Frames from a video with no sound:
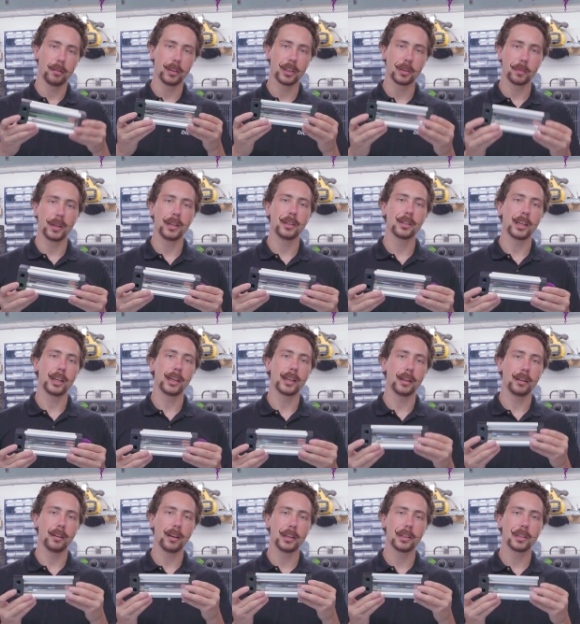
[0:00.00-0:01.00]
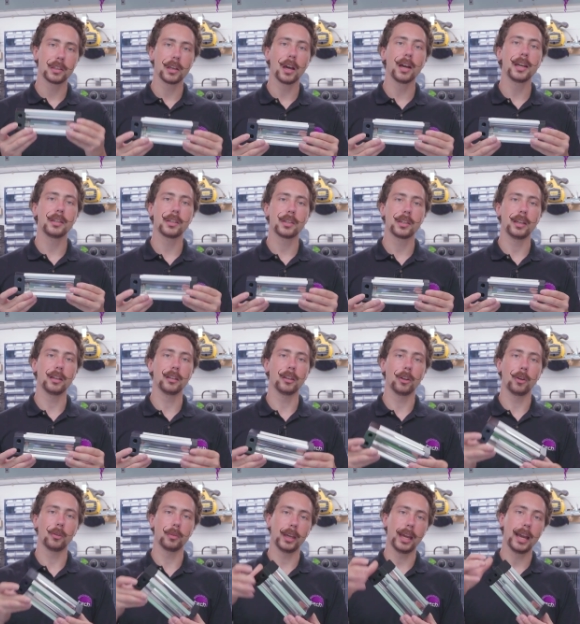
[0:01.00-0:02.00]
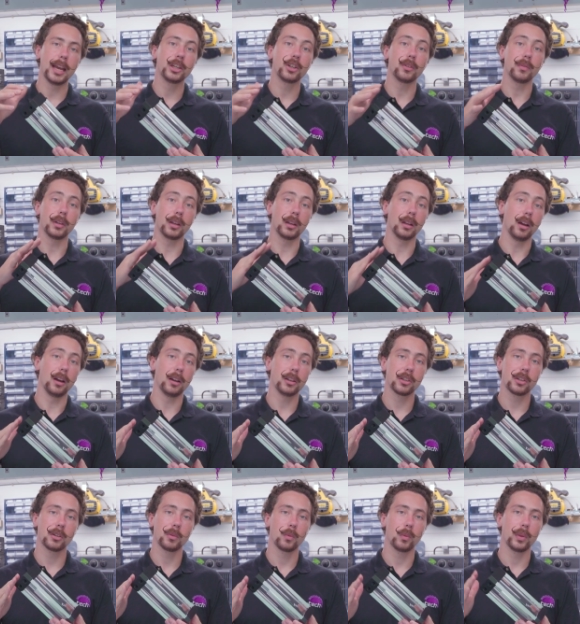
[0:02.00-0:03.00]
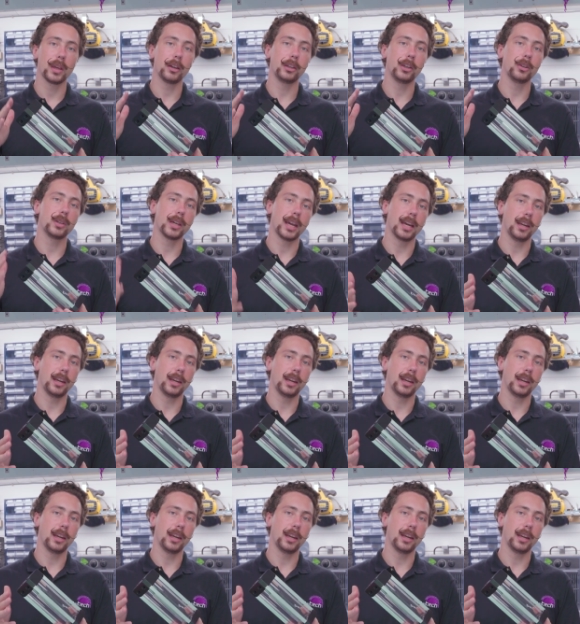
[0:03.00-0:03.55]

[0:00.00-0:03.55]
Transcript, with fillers: This means that you get a nice tight seal along the edge of the glass without using